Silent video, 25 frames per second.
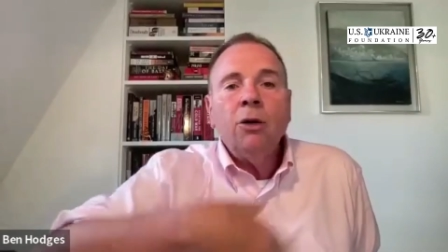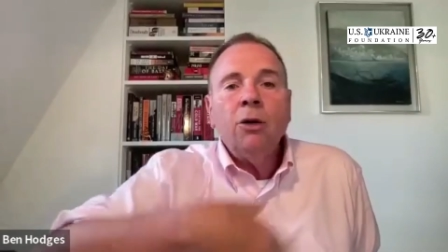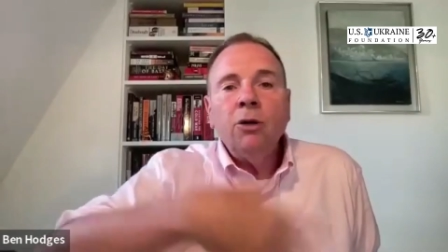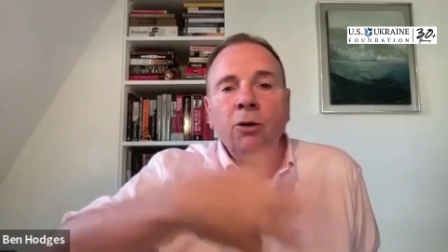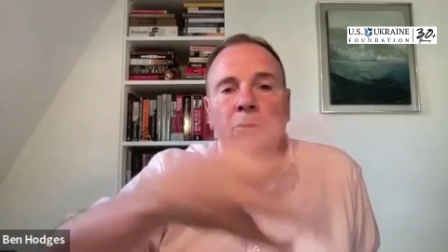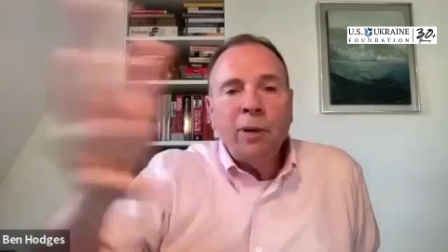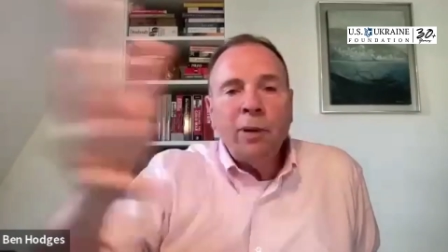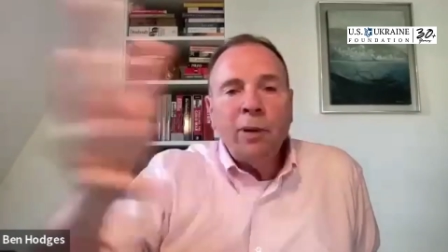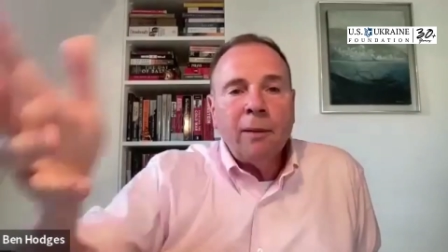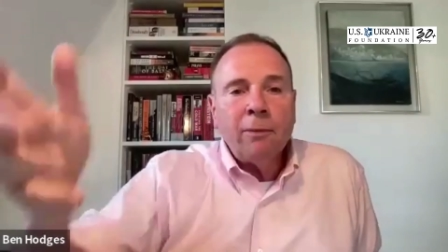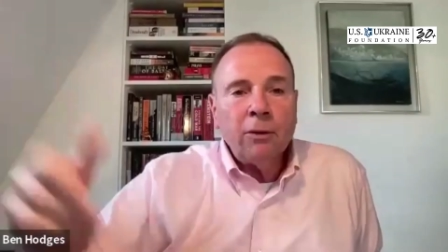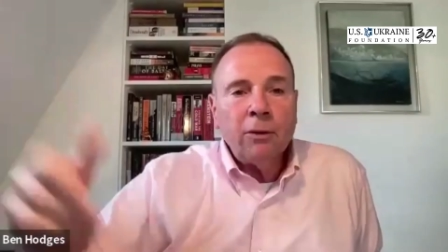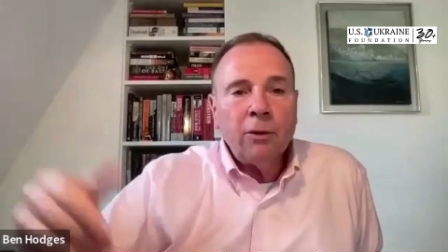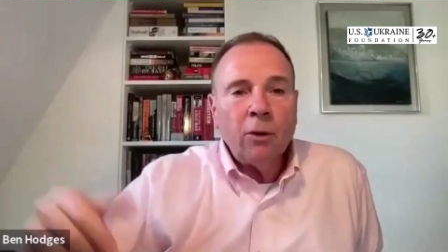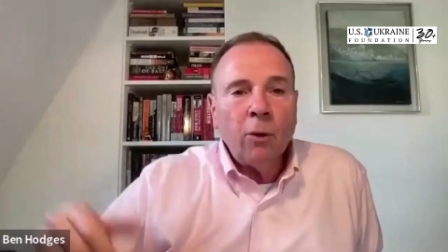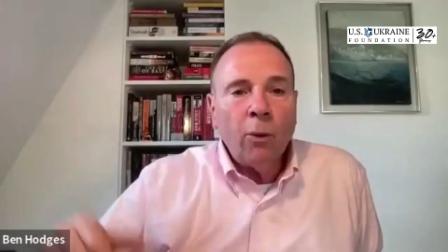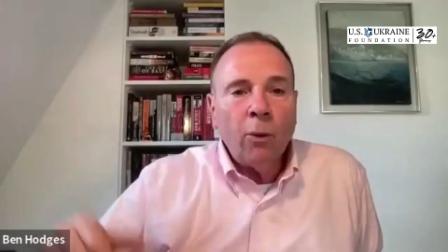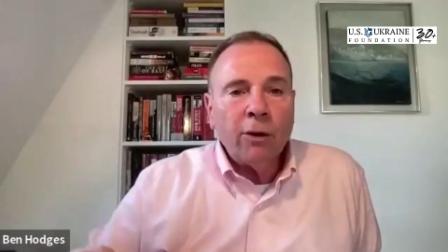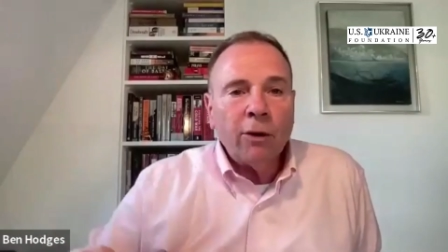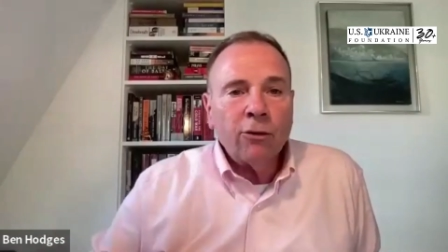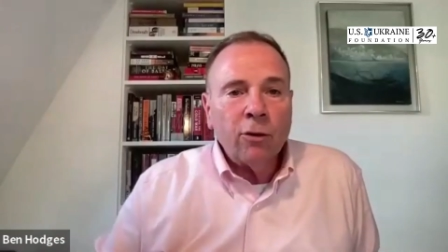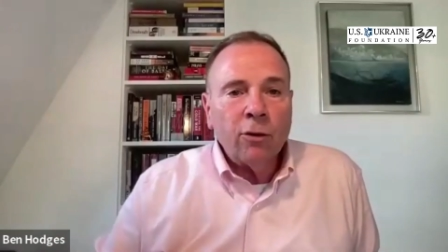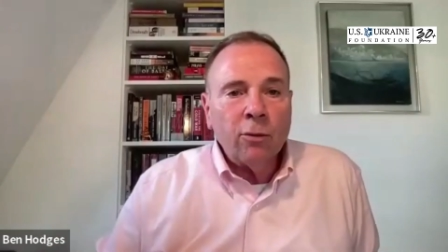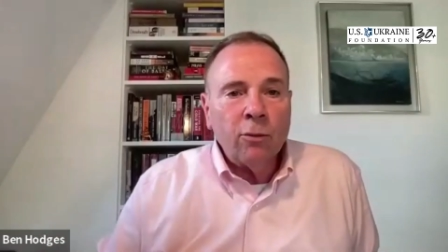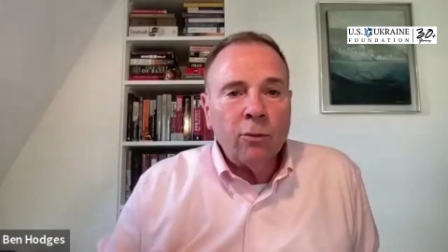well, you people in the
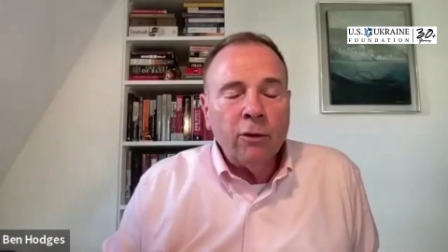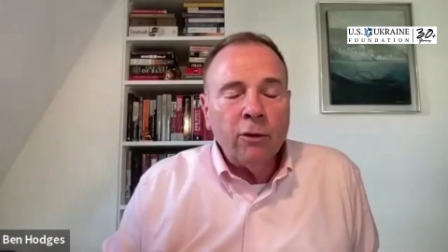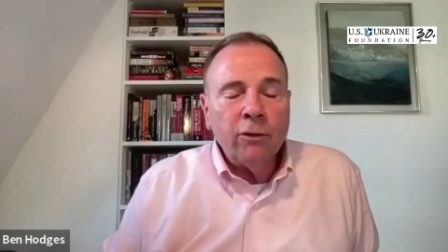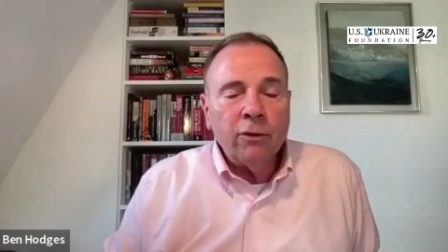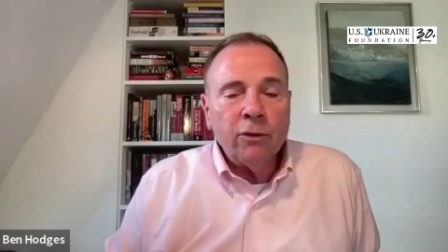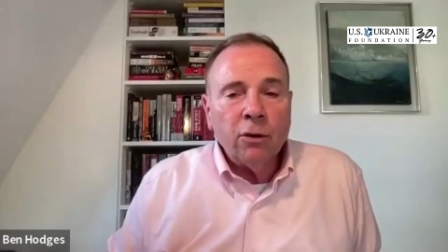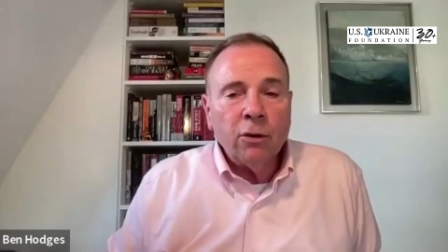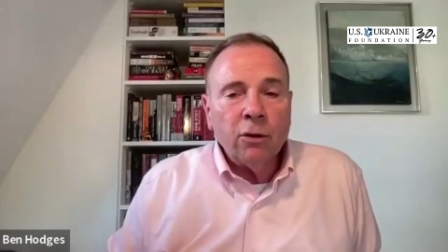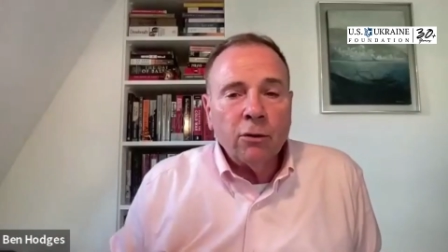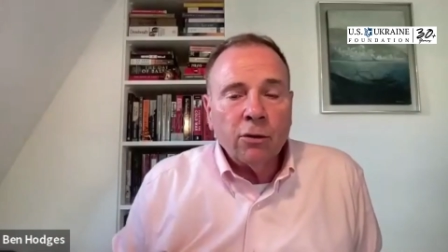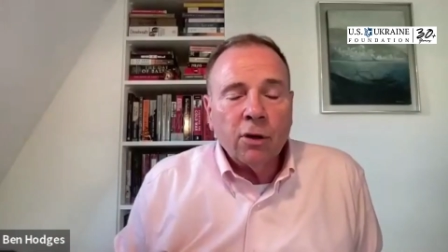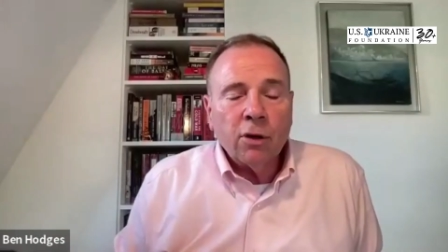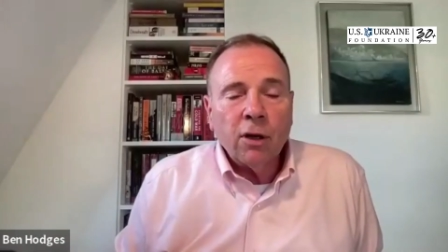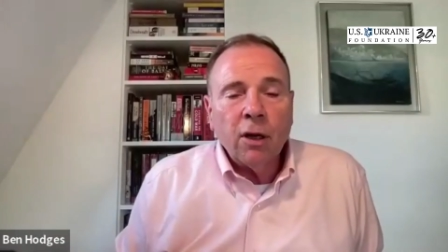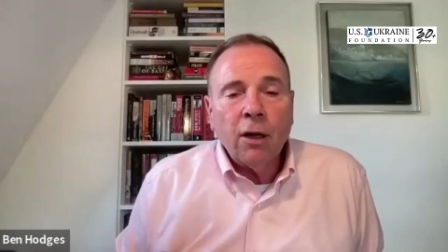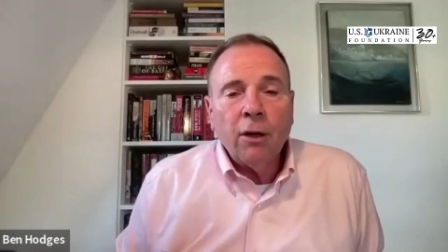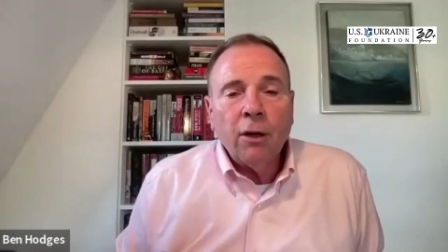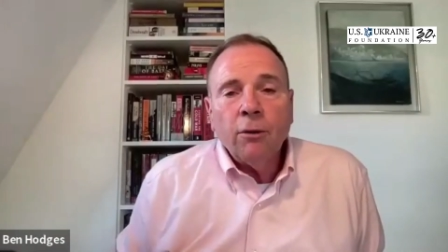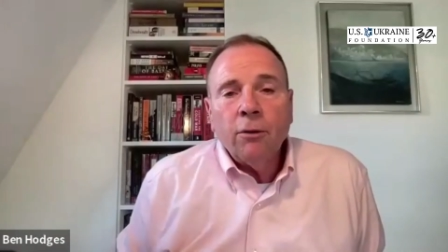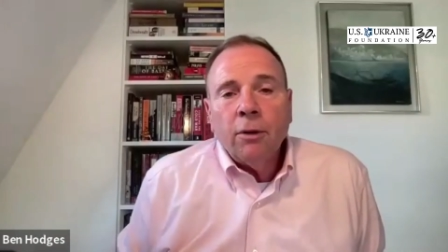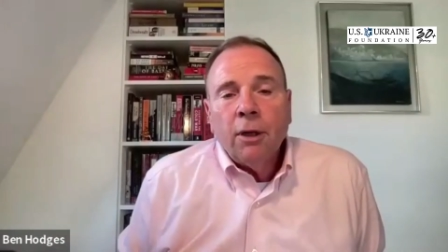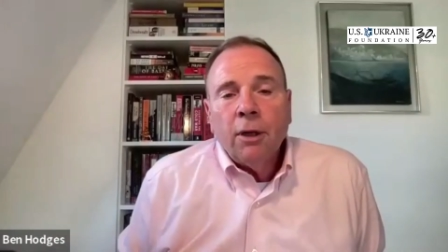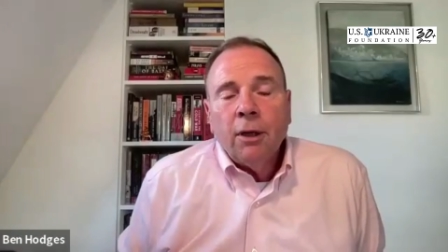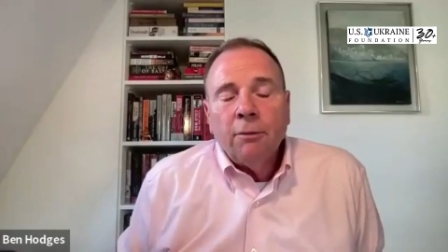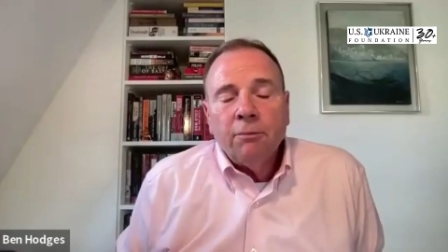West are moving too
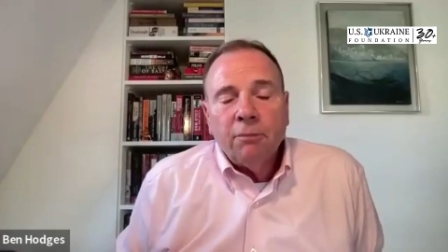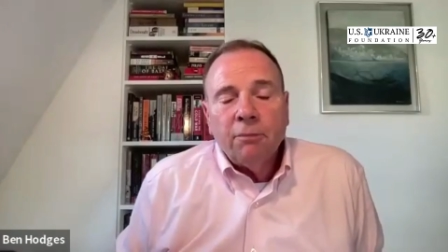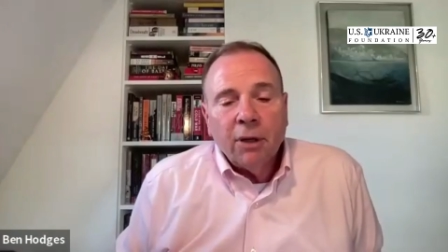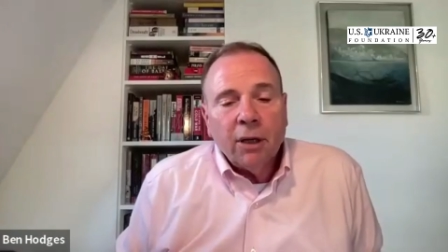slow,